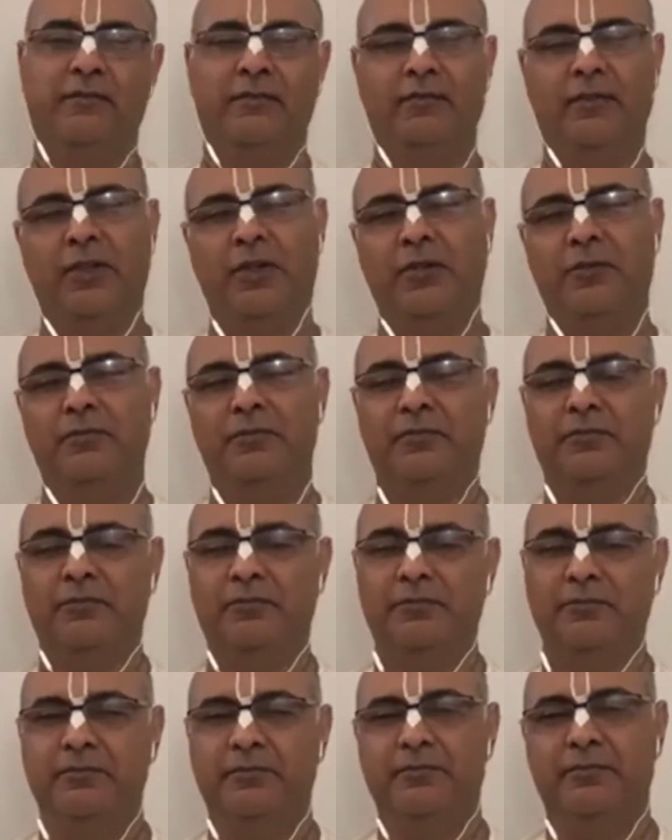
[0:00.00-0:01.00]

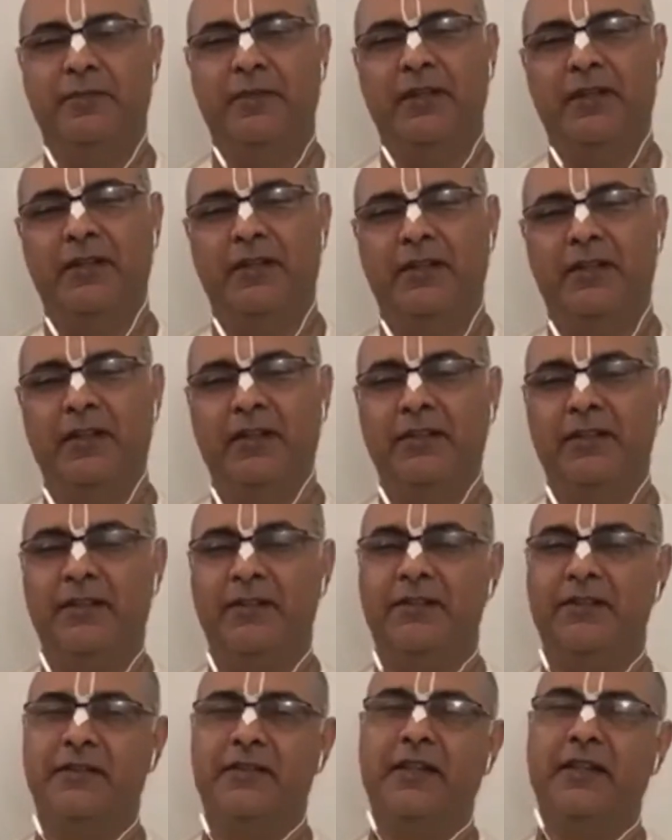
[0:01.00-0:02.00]
he
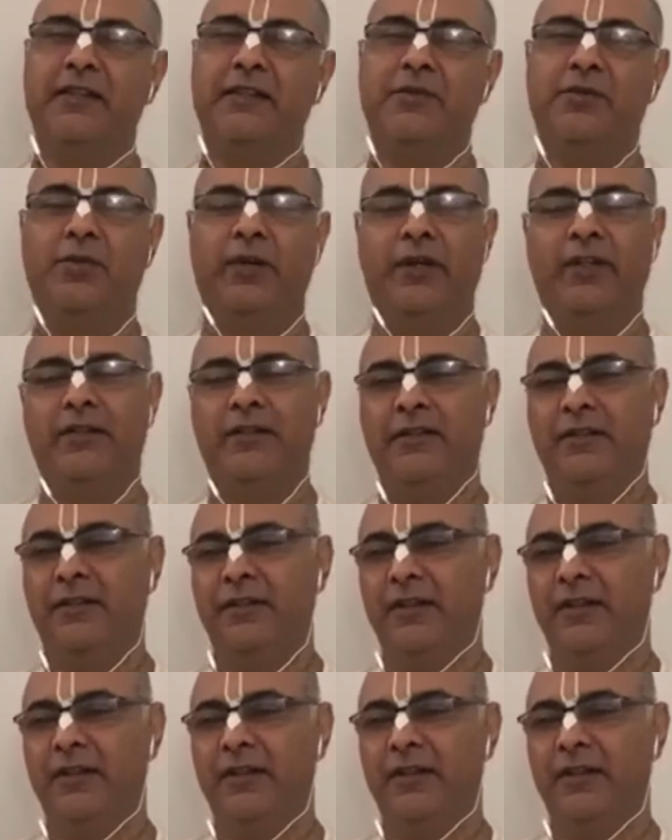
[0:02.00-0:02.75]
just stays quiet.